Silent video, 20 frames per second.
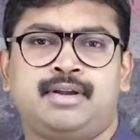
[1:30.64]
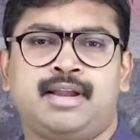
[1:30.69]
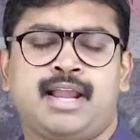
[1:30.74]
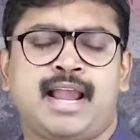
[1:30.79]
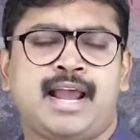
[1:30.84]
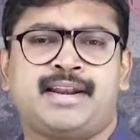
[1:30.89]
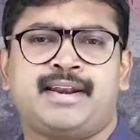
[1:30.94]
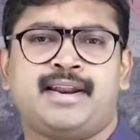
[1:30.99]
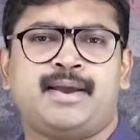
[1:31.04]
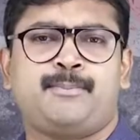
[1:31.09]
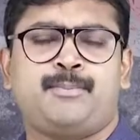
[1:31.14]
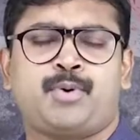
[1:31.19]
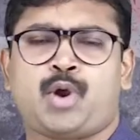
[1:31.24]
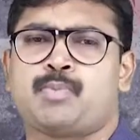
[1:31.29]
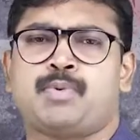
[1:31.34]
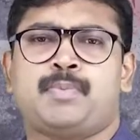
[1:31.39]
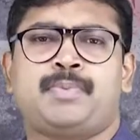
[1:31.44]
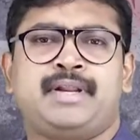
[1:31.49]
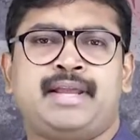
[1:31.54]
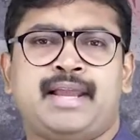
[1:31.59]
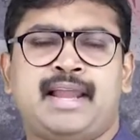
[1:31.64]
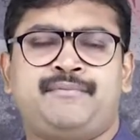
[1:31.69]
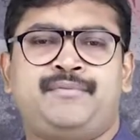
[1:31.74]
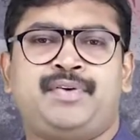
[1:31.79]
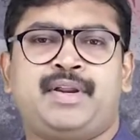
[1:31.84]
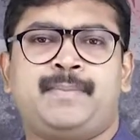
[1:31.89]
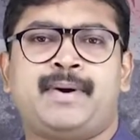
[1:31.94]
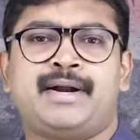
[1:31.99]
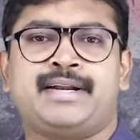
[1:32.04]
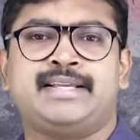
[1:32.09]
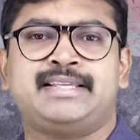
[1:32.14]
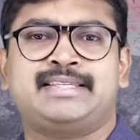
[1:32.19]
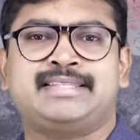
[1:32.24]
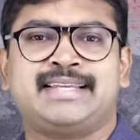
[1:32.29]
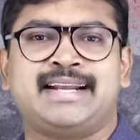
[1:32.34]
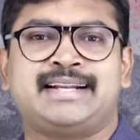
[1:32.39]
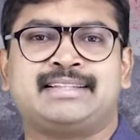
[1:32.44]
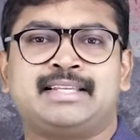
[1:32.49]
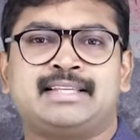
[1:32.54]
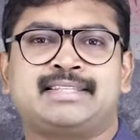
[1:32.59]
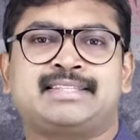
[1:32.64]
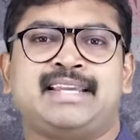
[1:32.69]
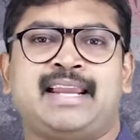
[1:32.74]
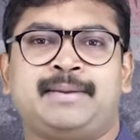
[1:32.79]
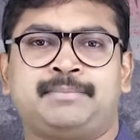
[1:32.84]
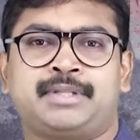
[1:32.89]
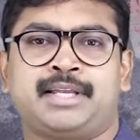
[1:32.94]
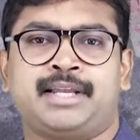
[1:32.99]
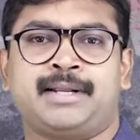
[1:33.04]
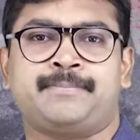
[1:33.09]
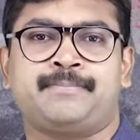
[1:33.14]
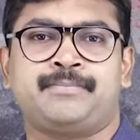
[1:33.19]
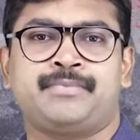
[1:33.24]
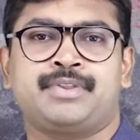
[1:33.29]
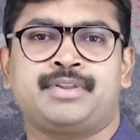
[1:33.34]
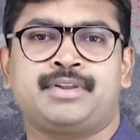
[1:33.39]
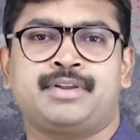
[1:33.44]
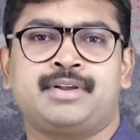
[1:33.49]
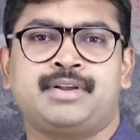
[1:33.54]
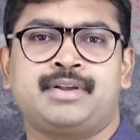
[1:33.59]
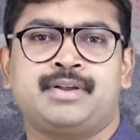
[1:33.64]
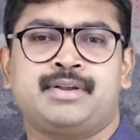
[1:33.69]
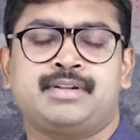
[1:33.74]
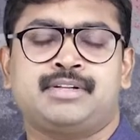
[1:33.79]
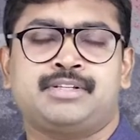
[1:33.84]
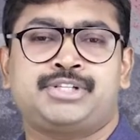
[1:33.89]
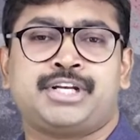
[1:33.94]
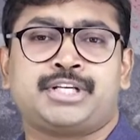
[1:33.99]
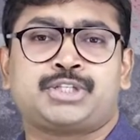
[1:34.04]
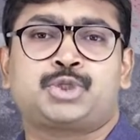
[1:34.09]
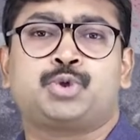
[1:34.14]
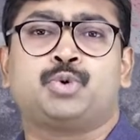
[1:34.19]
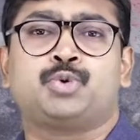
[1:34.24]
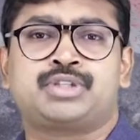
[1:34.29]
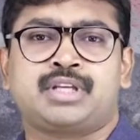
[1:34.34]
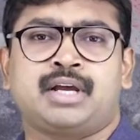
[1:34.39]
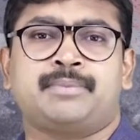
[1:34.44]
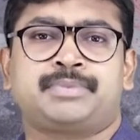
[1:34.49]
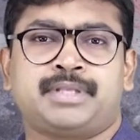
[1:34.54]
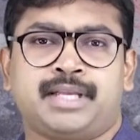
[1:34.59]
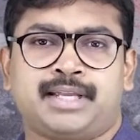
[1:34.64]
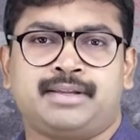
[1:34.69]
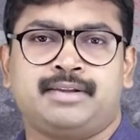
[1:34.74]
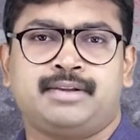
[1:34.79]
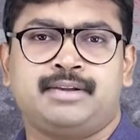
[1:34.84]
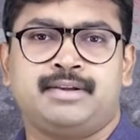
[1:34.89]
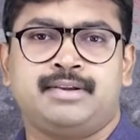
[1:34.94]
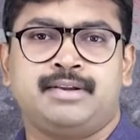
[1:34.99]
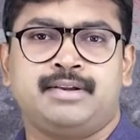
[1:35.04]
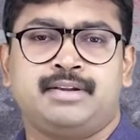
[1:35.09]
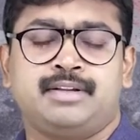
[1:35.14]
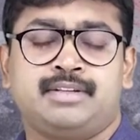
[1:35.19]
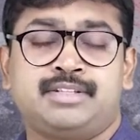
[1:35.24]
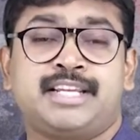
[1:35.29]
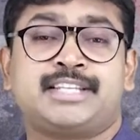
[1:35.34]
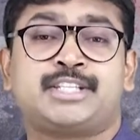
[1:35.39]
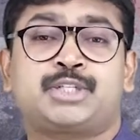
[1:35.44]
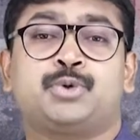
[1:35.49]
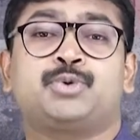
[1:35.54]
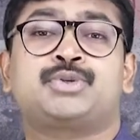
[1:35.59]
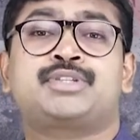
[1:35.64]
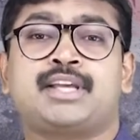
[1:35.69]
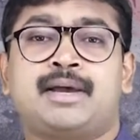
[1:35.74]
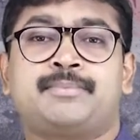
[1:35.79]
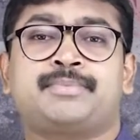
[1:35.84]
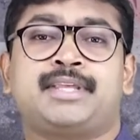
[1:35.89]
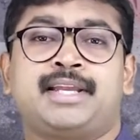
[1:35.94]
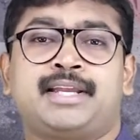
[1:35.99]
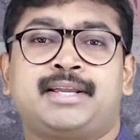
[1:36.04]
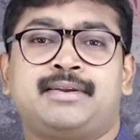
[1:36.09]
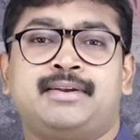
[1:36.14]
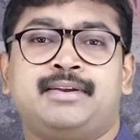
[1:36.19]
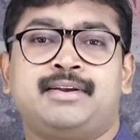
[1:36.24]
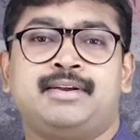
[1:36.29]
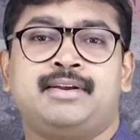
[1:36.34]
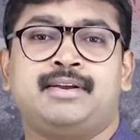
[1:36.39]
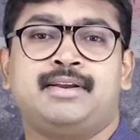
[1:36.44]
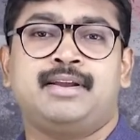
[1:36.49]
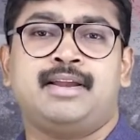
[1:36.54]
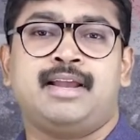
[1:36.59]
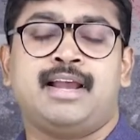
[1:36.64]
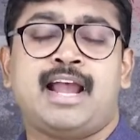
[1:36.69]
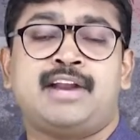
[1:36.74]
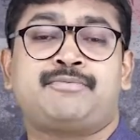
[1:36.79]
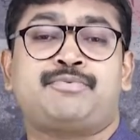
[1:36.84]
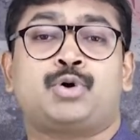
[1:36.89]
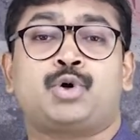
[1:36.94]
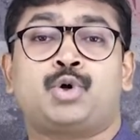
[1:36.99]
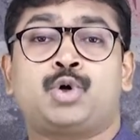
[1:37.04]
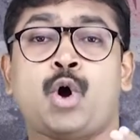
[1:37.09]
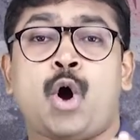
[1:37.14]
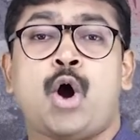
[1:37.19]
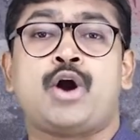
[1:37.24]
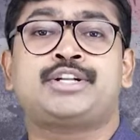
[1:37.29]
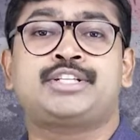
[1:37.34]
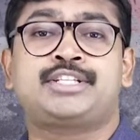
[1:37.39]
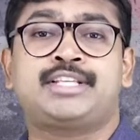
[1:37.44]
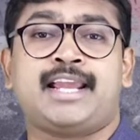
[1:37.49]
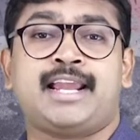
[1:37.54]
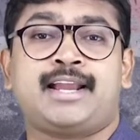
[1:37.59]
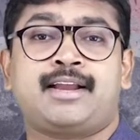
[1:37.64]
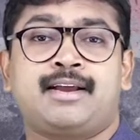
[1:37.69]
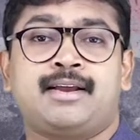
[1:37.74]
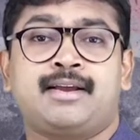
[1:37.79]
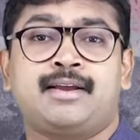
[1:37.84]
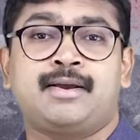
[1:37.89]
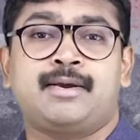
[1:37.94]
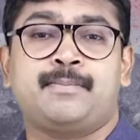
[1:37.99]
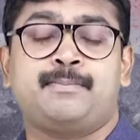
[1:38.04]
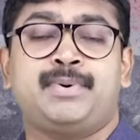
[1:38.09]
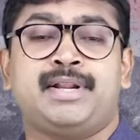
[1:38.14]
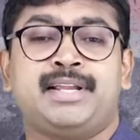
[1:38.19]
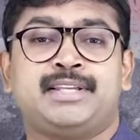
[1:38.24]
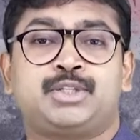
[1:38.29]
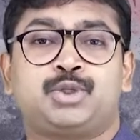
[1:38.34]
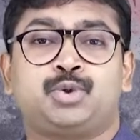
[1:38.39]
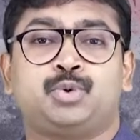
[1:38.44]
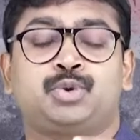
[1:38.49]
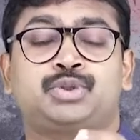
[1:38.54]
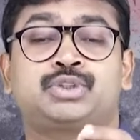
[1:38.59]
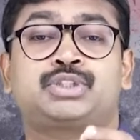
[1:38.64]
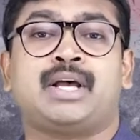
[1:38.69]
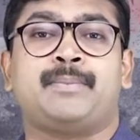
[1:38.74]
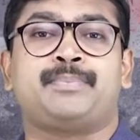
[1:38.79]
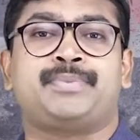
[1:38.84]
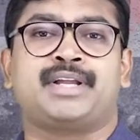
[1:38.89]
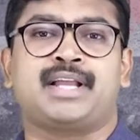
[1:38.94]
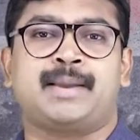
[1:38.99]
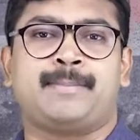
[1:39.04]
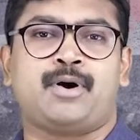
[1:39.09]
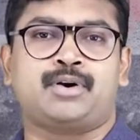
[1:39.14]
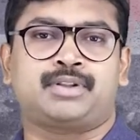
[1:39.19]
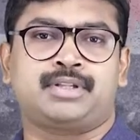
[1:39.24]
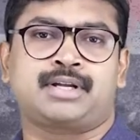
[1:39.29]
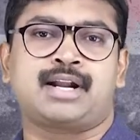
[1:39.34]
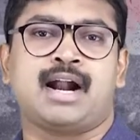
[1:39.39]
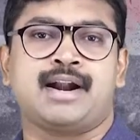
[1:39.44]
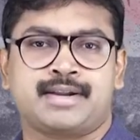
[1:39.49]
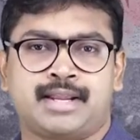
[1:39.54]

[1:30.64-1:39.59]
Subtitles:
And probably everybody said the same thing. Just do something. Just do something. And for God's sake, please do something about the gun